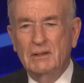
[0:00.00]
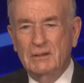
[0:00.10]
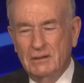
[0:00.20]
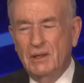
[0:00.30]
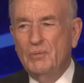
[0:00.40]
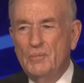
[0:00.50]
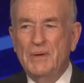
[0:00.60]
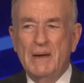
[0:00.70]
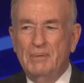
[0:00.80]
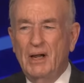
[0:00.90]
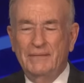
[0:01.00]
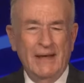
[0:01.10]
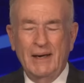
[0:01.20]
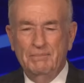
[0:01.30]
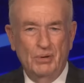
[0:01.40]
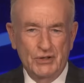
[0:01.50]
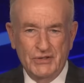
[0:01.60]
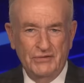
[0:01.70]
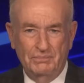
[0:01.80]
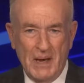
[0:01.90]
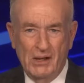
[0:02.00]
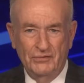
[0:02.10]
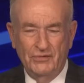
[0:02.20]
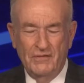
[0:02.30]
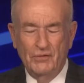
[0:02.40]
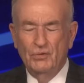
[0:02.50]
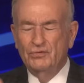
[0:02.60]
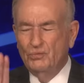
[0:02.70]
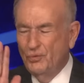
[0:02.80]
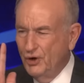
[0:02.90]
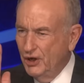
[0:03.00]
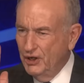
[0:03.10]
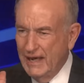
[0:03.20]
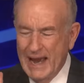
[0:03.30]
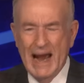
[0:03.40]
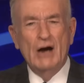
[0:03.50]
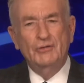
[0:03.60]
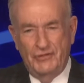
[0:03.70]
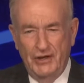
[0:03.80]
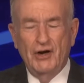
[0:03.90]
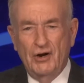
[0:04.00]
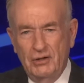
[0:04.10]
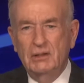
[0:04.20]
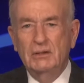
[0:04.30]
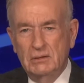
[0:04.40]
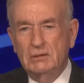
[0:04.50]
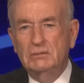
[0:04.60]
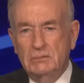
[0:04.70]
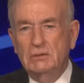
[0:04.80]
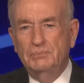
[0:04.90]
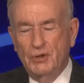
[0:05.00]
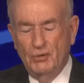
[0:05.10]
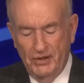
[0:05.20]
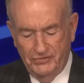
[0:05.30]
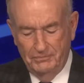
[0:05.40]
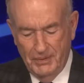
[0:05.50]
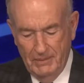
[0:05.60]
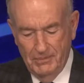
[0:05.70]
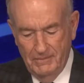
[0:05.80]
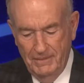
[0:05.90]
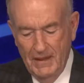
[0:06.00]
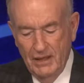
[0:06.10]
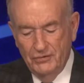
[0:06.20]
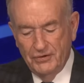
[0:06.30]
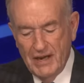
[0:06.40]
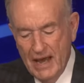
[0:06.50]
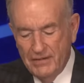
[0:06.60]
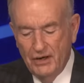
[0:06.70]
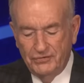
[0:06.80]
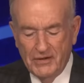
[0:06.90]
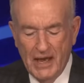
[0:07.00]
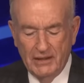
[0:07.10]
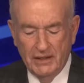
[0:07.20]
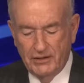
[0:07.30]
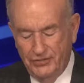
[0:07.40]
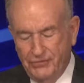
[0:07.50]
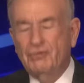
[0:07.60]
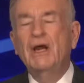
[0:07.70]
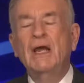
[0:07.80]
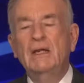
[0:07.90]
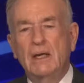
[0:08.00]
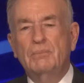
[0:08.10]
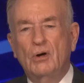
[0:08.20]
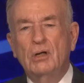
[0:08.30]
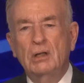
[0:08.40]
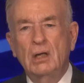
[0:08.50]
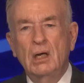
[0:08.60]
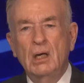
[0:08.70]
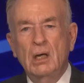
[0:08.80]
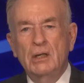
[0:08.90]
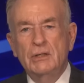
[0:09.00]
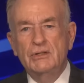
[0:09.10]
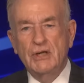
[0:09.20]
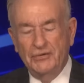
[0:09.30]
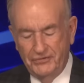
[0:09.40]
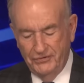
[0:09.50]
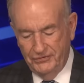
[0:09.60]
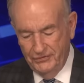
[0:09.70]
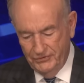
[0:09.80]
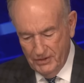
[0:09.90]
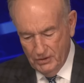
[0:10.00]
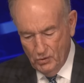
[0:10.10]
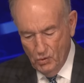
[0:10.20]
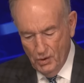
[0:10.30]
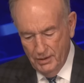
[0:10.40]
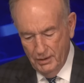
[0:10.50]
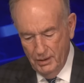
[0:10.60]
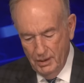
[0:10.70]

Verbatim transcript: The liberal people, they didn't push this ballot stuff. It was really out there progressive people. So now they're saying that the three liberal justices on the court,